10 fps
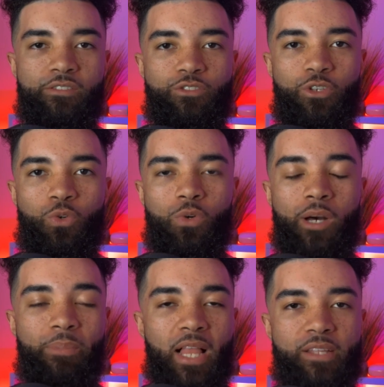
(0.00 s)
So a
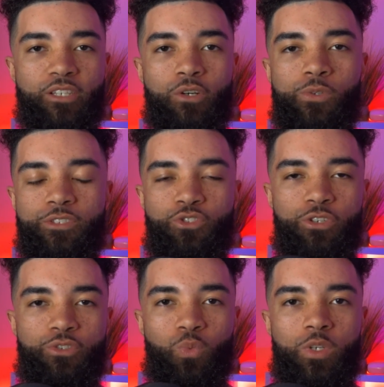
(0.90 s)
plateau is
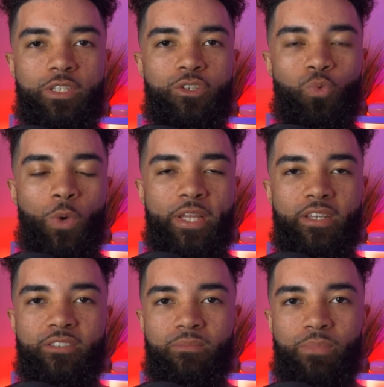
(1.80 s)
just when your weight
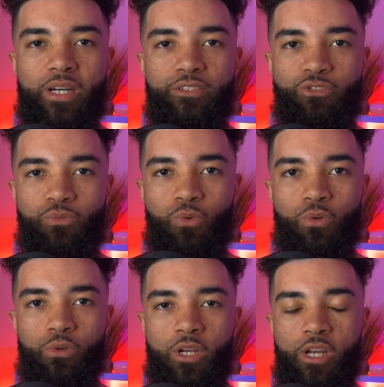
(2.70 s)
doesn't budge
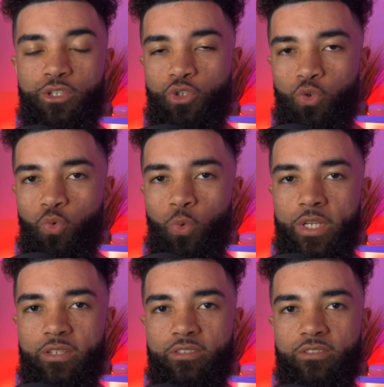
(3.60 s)
for two
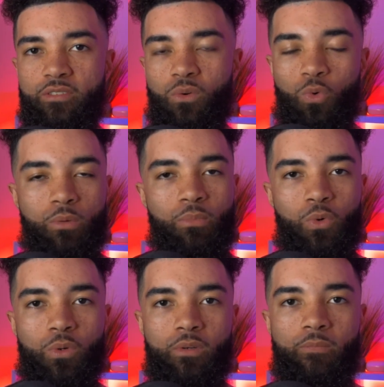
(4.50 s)
weeks or
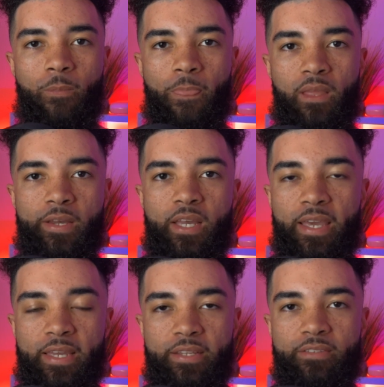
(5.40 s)
more.
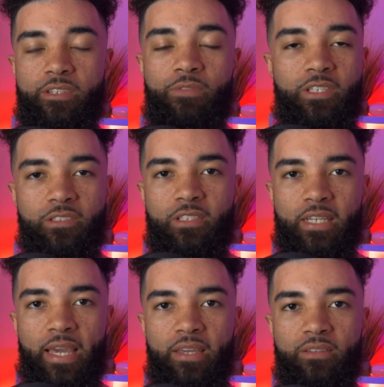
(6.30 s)
And if this is the
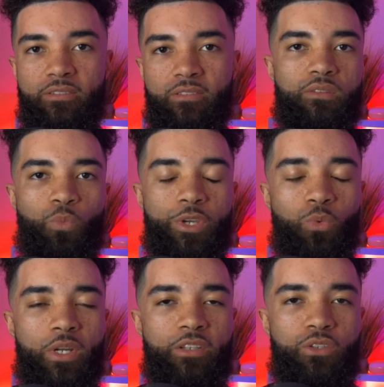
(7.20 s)
case, what you want to